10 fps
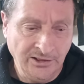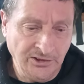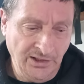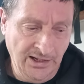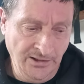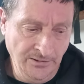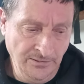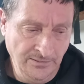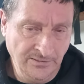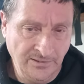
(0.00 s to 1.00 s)

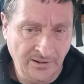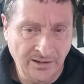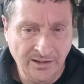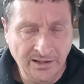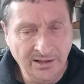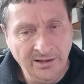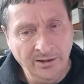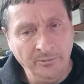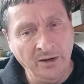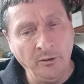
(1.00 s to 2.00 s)
So,
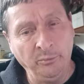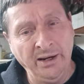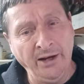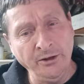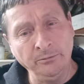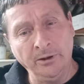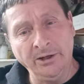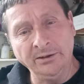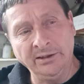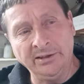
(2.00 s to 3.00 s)
whatever brand you
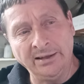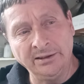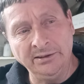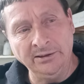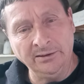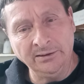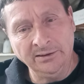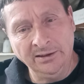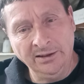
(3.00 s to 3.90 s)
run, it's like this here.